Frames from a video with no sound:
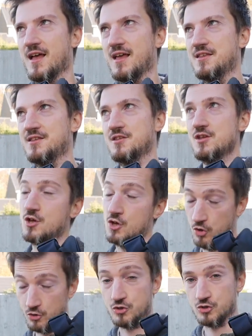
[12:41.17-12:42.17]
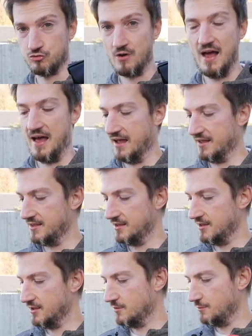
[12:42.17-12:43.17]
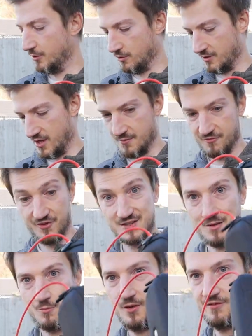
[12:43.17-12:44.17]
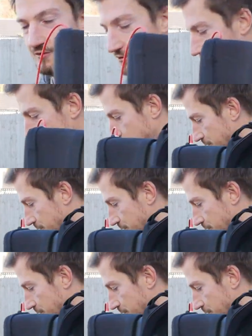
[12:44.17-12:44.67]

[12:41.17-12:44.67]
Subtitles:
You could try, but for example, if I was just to